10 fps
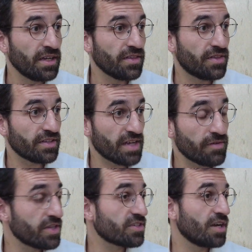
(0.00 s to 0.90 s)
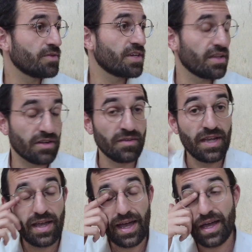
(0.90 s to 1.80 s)
That everything is coming together,
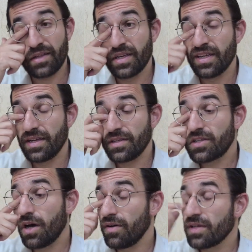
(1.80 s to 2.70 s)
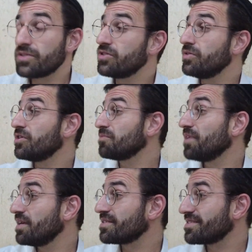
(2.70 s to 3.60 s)
and it's going to a good
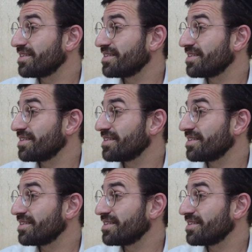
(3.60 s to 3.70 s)
place.